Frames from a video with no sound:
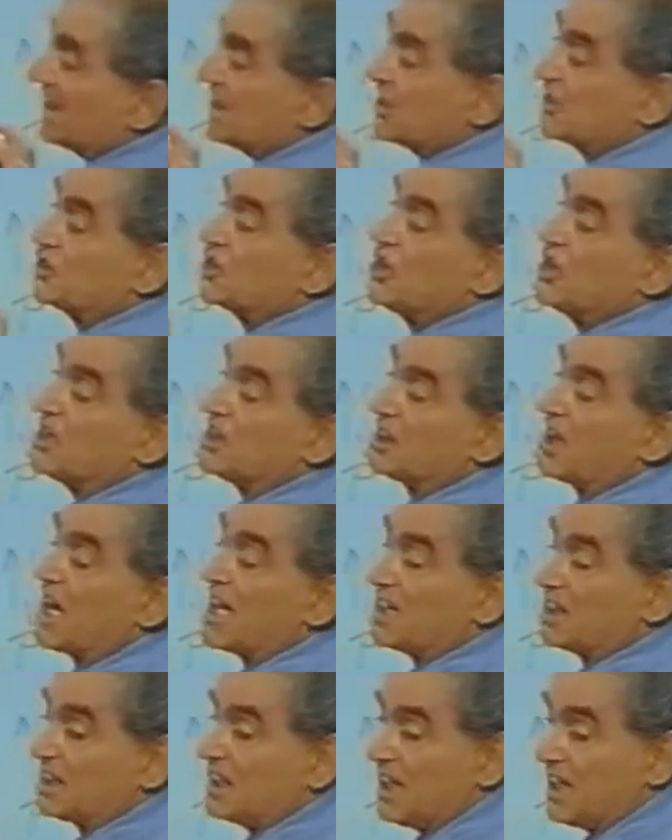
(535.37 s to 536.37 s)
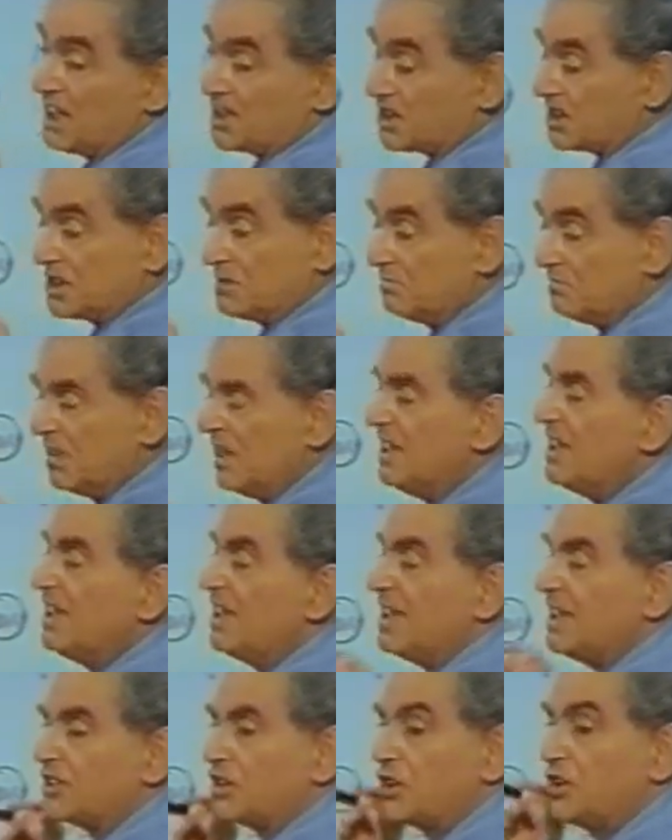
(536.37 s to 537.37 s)
it turned like this,
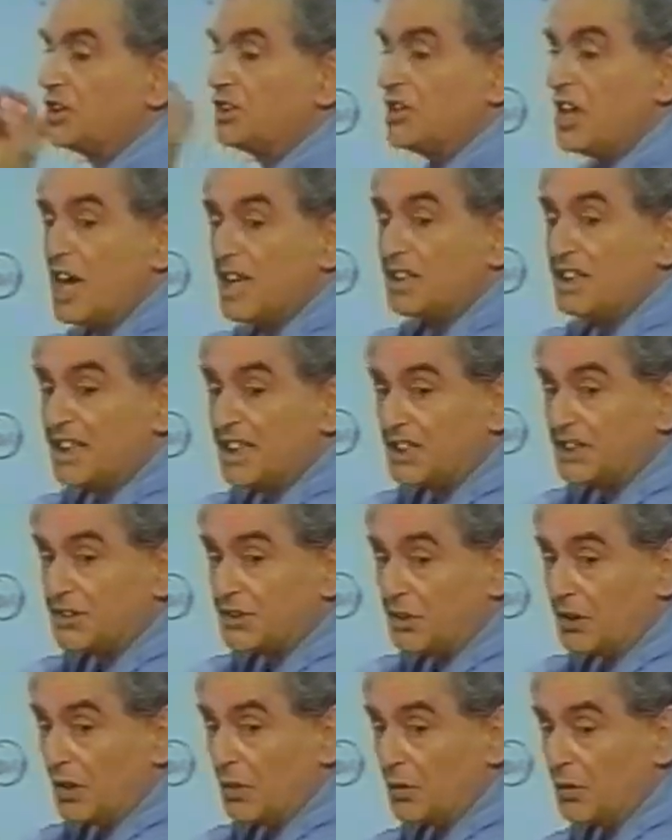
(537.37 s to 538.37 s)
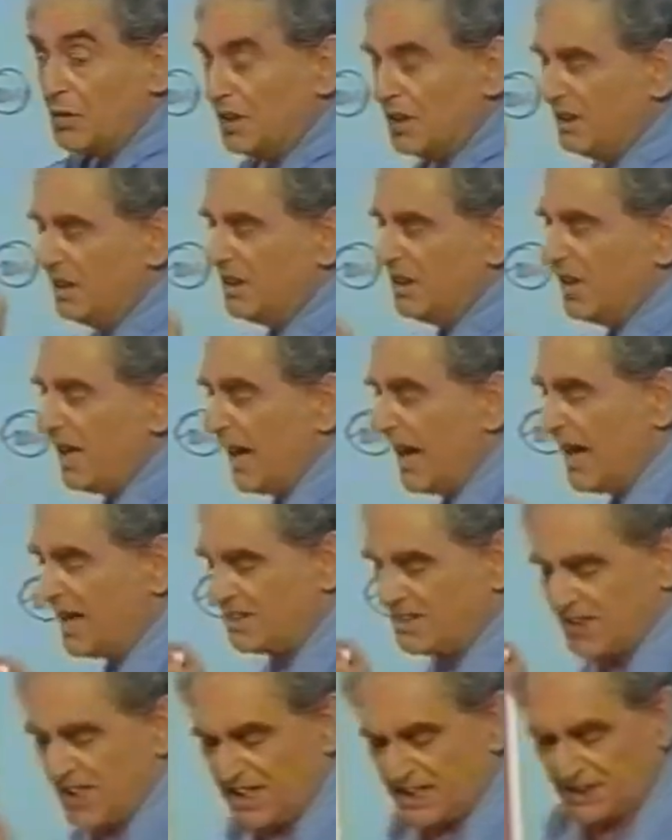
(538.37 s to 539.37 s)
it could not get through.
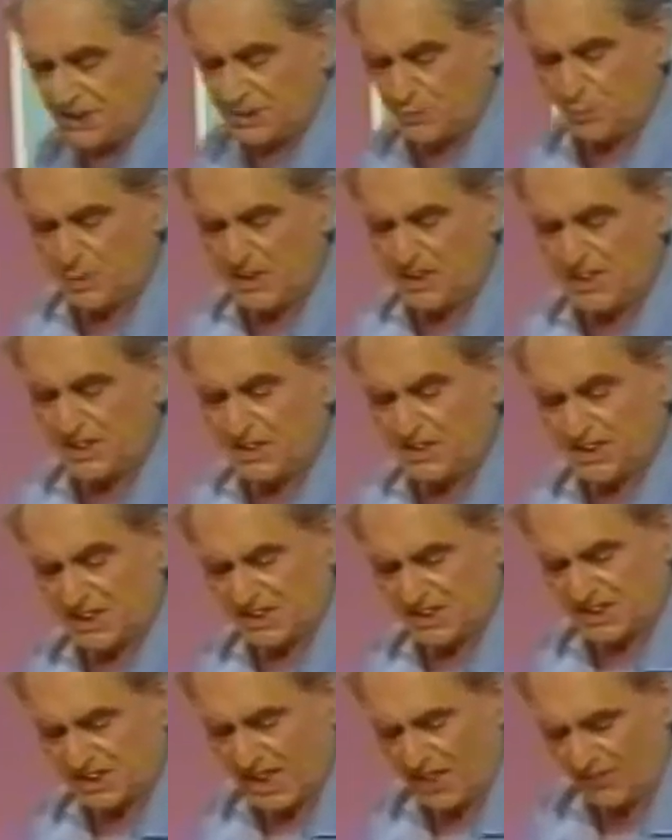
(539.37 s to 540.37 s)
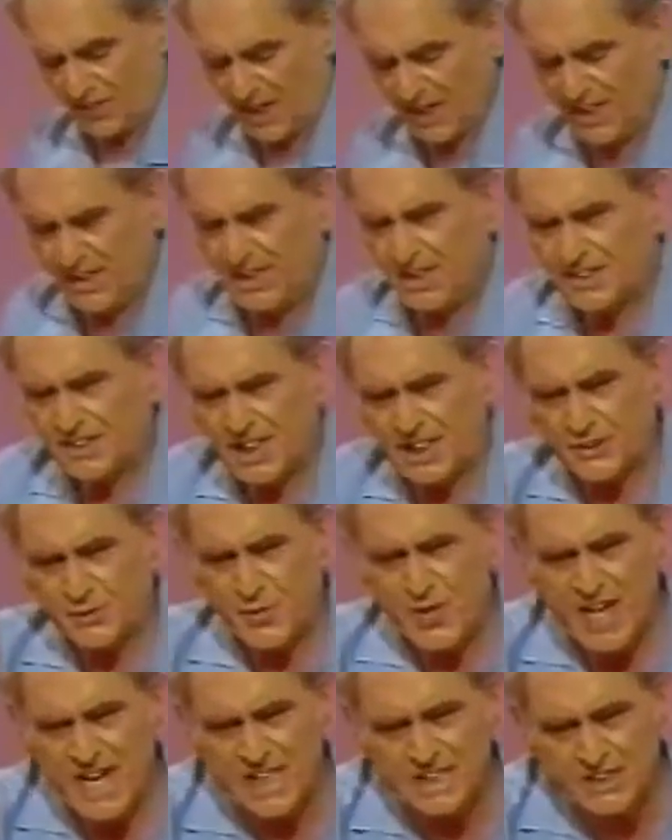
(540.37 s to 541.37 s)
And thus we discover that
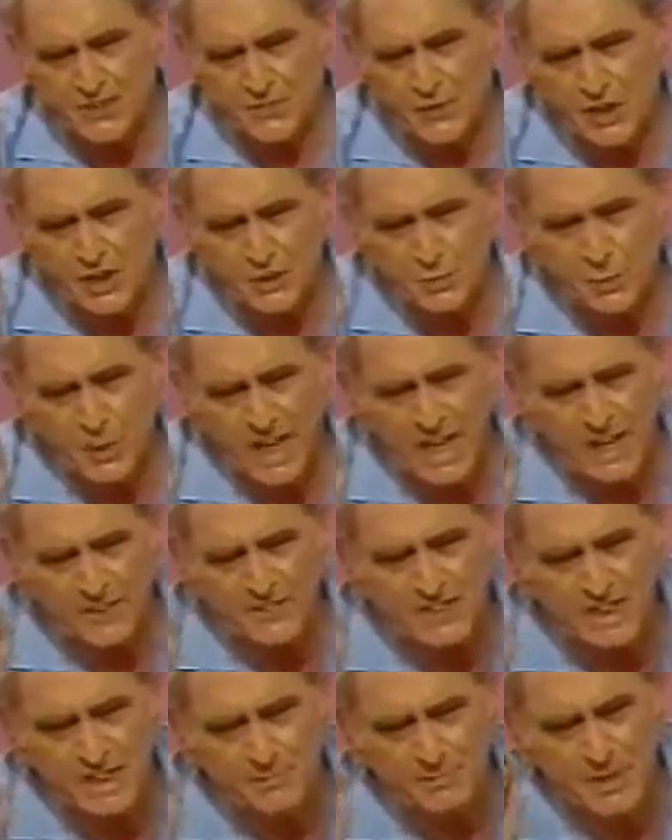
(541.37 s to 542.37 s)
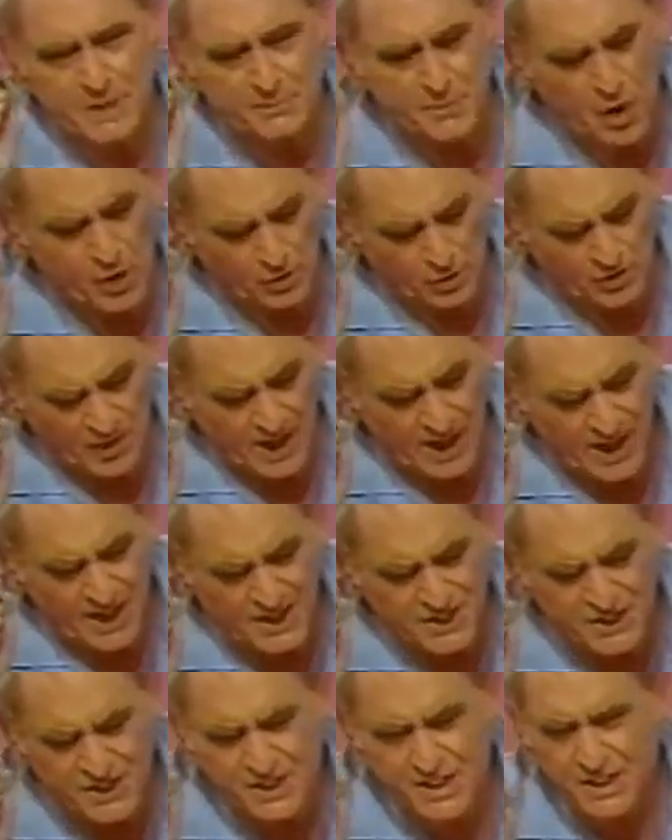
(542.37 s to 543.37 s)
transverse waves can be
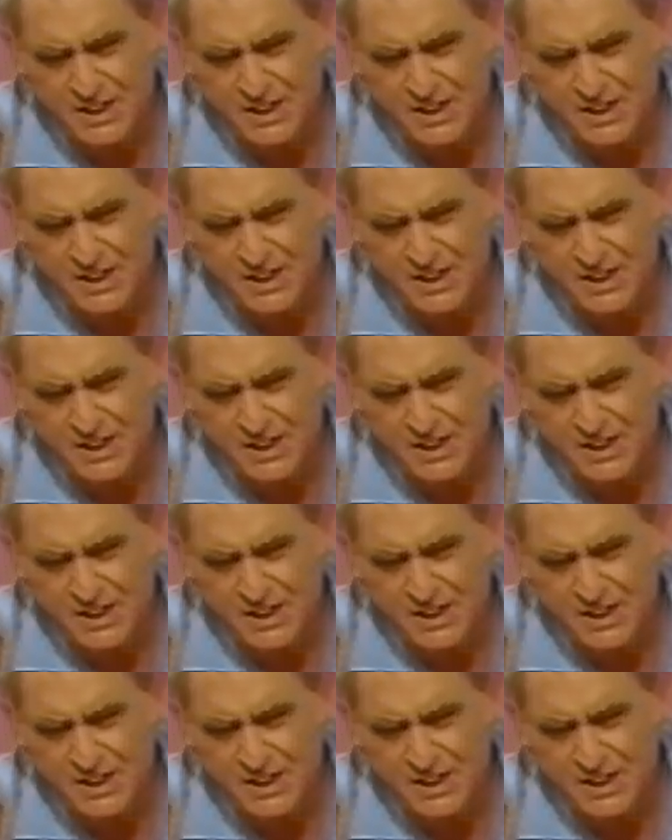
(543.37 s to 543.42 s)
polarized,